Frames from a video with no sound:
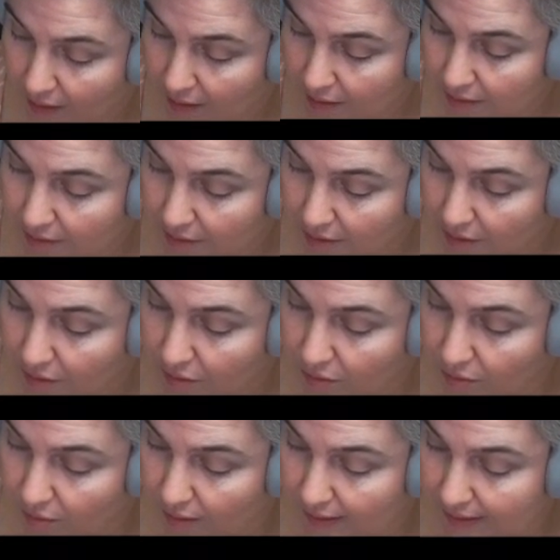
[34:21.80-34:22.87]

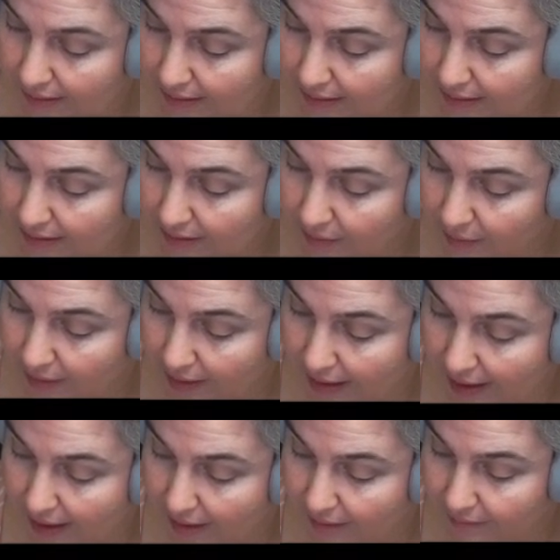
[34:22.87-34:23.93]
So let's get some of
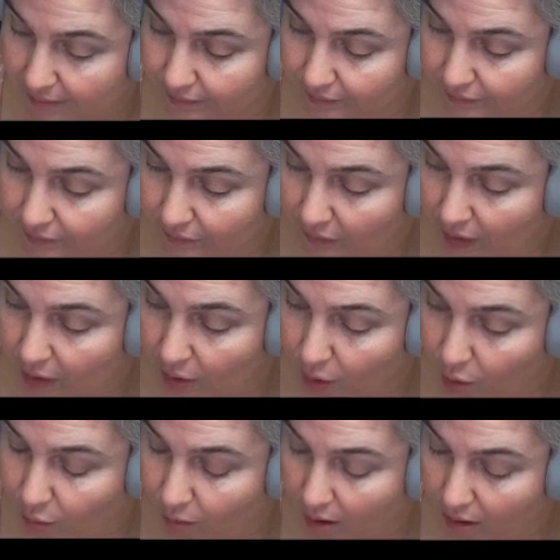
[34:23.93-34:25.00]
that
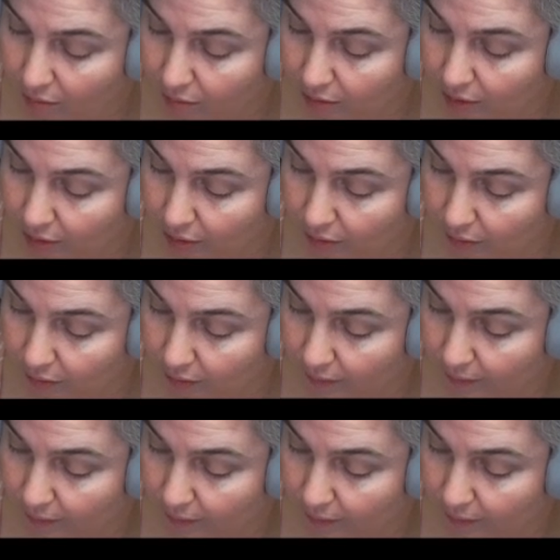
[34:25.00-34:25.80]
cobalt blue